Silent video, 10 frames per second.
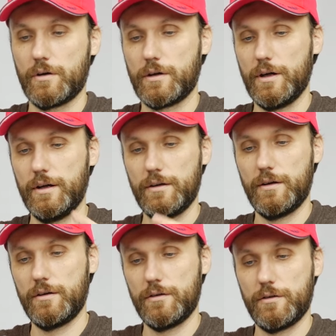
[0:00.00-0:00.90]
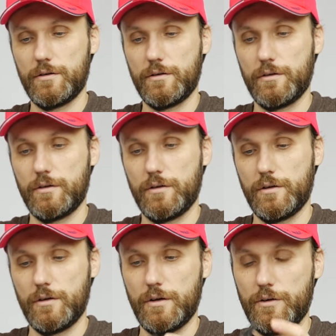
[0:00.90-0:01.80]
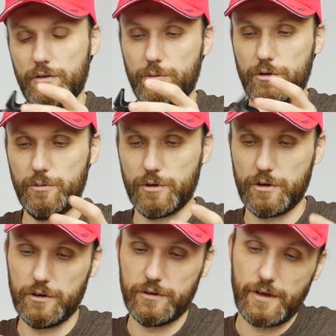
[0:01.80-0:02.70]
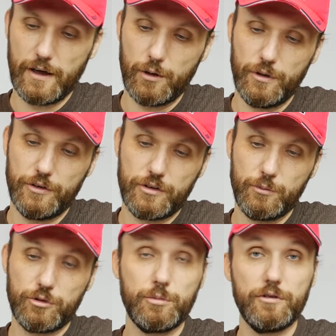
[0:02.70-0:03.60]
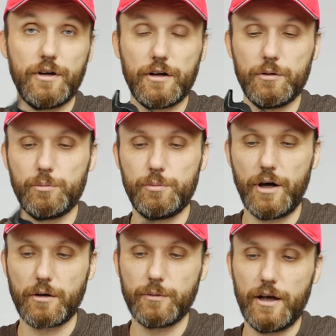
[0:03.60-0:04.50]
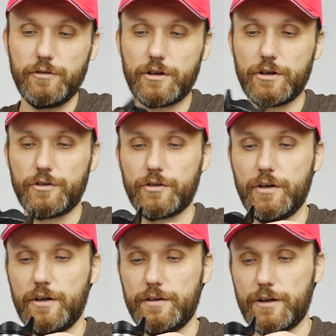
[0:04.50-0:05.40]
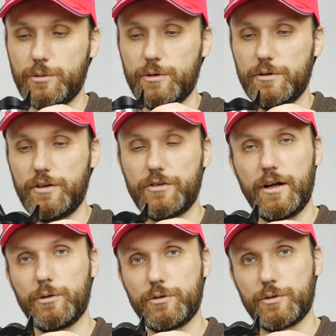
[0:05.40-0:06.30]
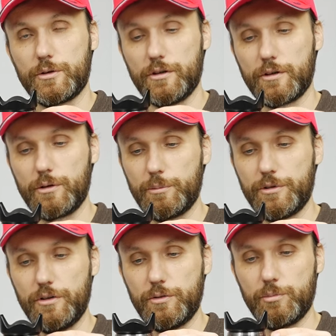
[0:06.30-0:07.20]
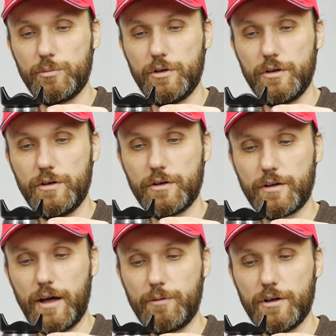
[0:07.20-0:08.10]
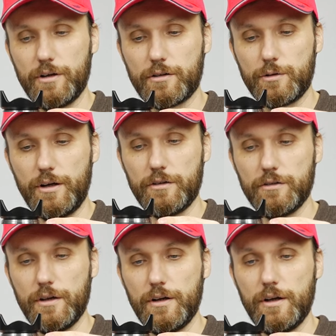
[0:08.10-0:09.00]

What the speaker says: Okay, there. Seems to be good. Now it seems to be very bottom heavy, because next way to test it out is to kind of grab this camera here, cradle,